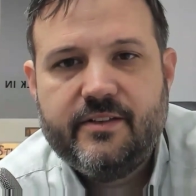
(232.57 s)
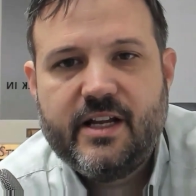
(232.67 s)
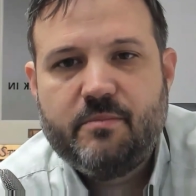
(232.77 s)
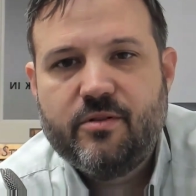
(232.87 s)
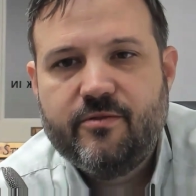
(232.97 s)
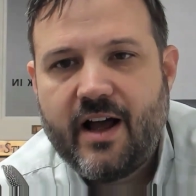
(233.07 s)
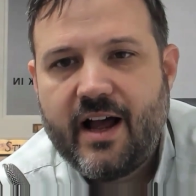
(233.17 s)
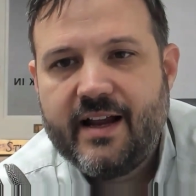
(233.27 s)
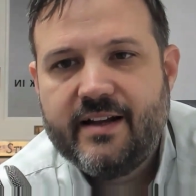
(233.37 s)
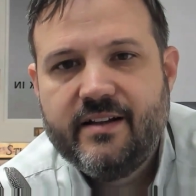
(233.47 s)
They
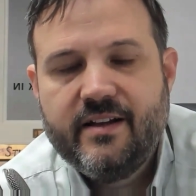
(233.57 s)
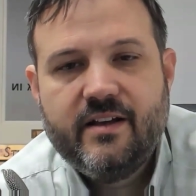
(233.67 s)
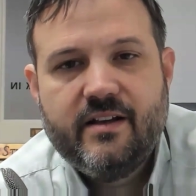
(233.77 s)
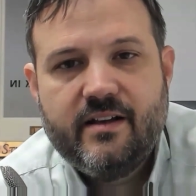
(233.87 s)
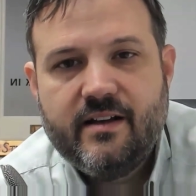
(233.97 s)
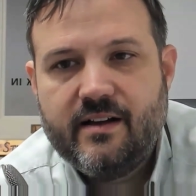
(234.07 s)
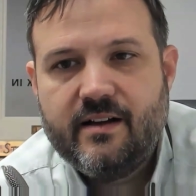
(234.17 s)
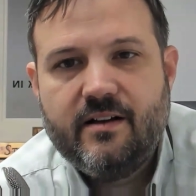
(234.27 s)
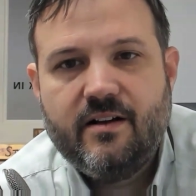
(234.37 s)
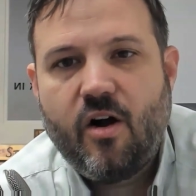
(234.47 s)
provide
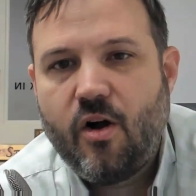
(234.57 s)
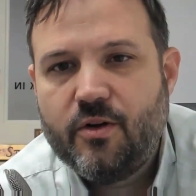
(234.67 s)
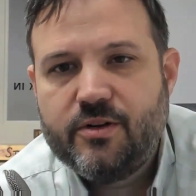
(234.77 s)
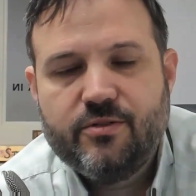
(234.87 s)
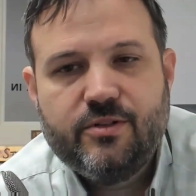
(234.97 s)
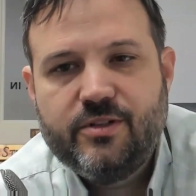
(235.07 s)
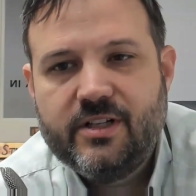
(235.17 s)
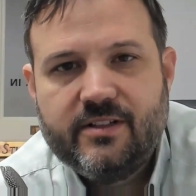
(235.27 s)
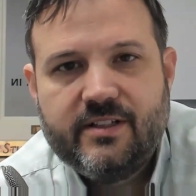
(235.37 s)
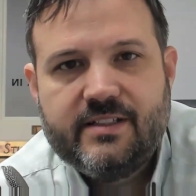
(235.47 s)
all your
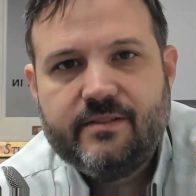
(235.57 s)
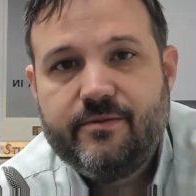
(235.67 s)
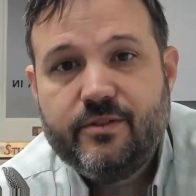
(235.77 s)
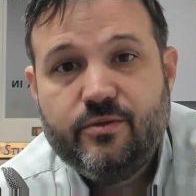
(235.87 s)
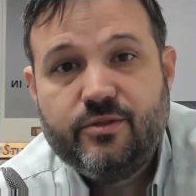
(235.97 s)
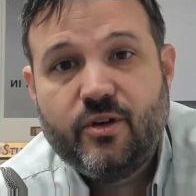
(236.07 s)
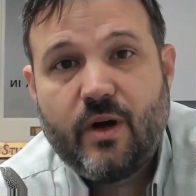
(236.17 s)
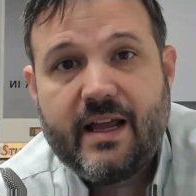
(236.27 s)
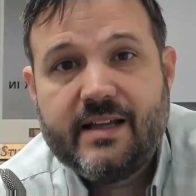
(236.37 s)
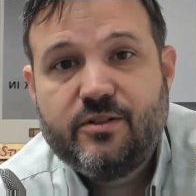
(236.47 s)
utilities and food. So
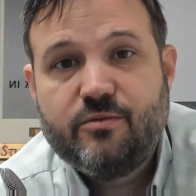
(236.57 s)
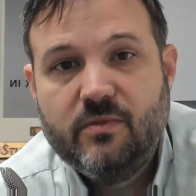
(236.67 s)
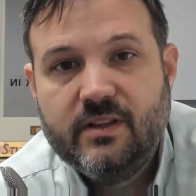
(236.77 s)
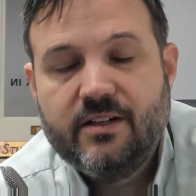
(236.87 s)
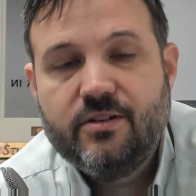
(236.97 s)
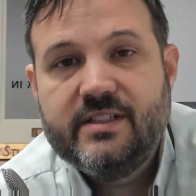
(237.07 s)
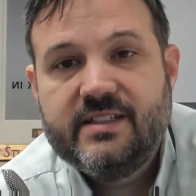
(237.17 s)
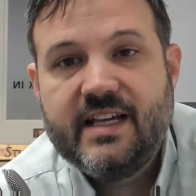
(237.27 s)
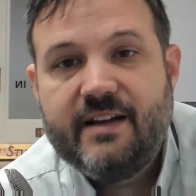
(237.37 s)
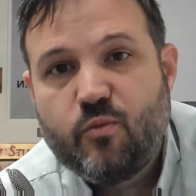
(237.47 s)
I literally
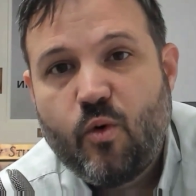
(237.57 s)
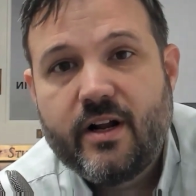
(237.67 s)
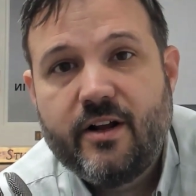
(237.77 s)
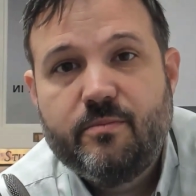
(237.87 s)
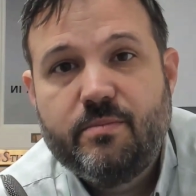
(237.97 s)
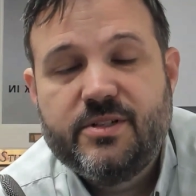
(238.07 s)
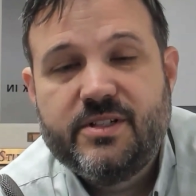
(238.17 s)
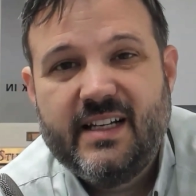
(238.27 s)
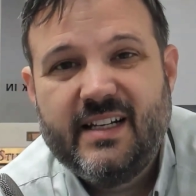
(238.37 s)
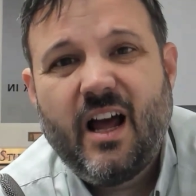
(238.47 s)
saved
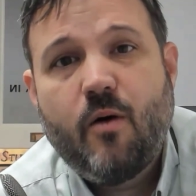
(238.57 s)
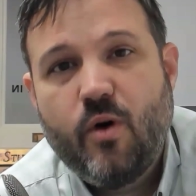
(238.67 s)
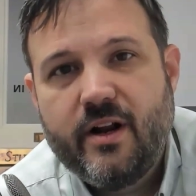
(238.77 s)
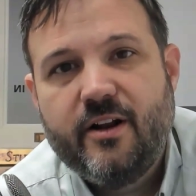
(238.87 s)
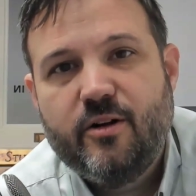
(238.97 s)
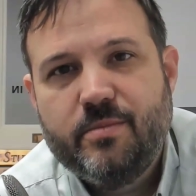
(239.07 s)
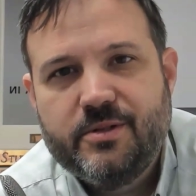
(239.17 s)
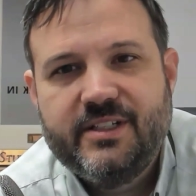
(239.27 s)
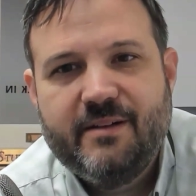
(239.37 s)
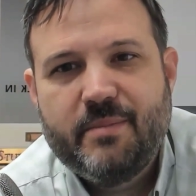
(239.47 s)
100%, not
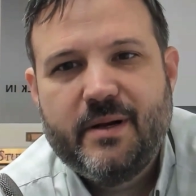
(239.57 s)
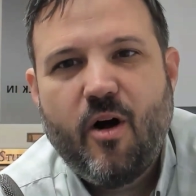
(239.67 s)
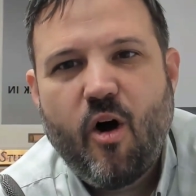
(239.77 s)
100%, but